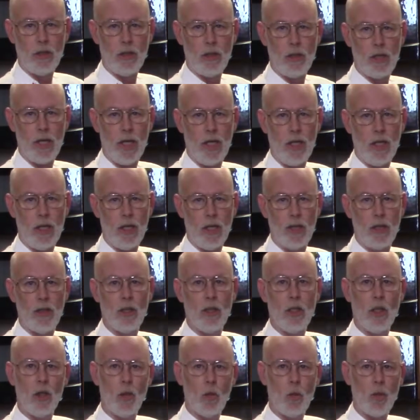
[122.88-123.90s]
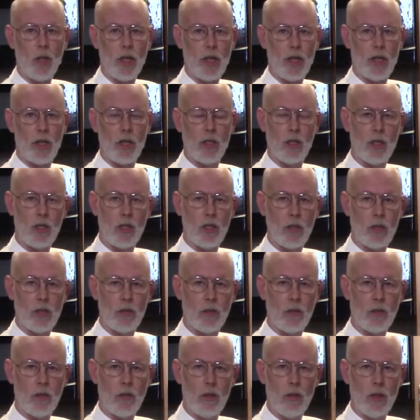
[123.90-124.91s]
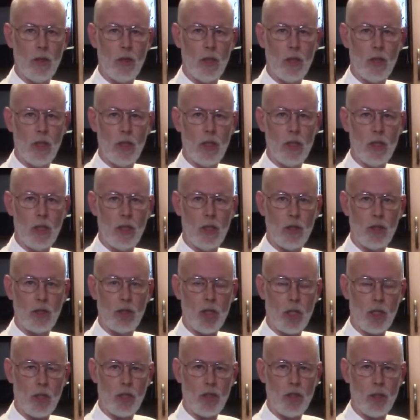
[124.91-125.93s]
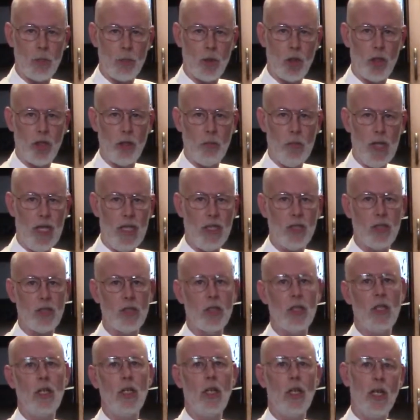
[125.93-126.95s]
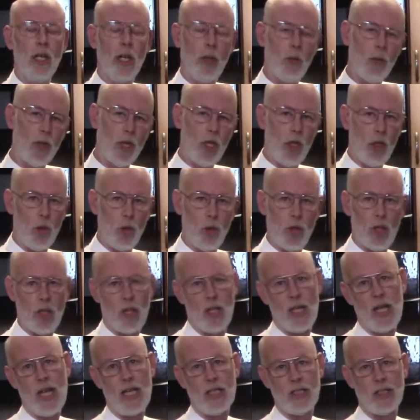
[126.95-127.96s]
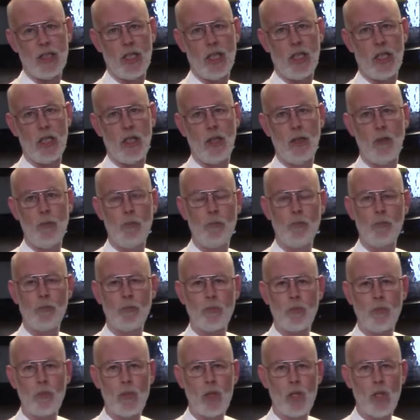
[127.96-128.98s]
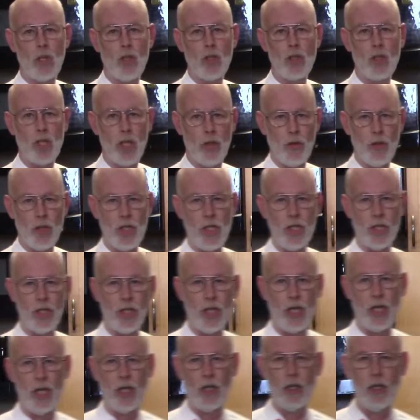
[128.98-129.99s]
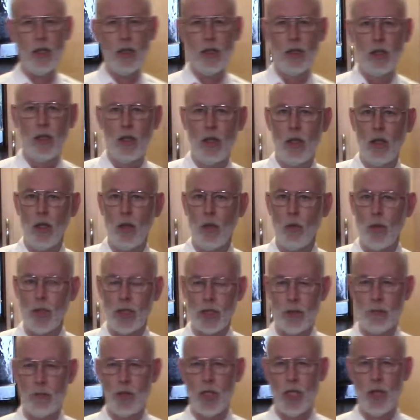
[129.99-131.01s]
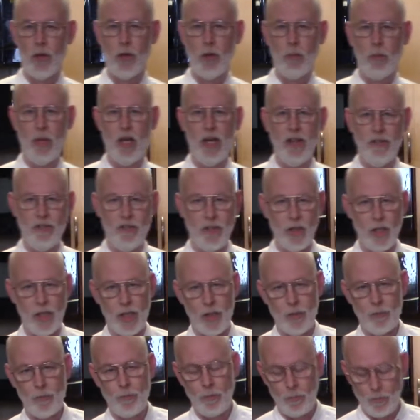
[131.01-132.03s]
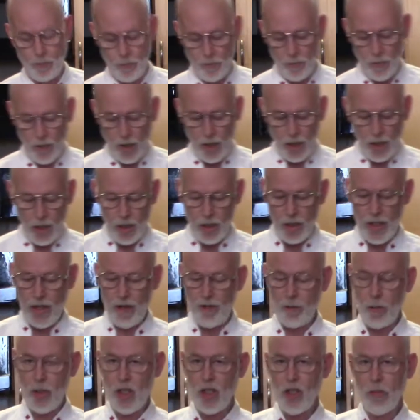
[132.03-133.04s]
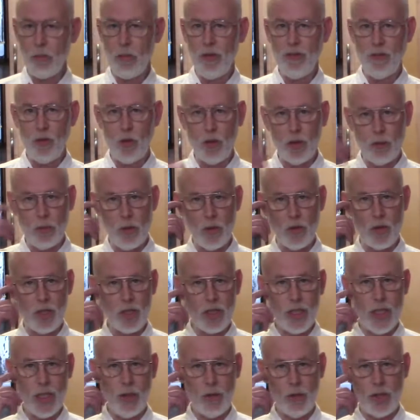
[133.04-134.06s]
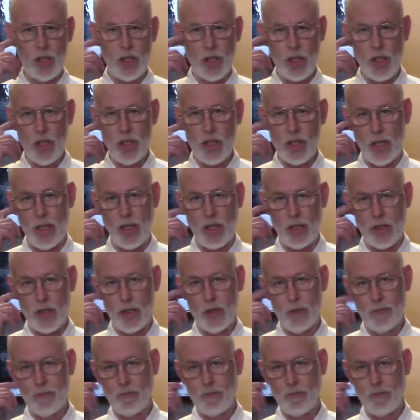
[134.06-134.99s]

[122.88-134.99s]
cake with chocolate chip cookie base, and we're going to do a classic cherry cheesecake with some cherry pie filling. Now I've mentioned before about the secret to cheesecakes.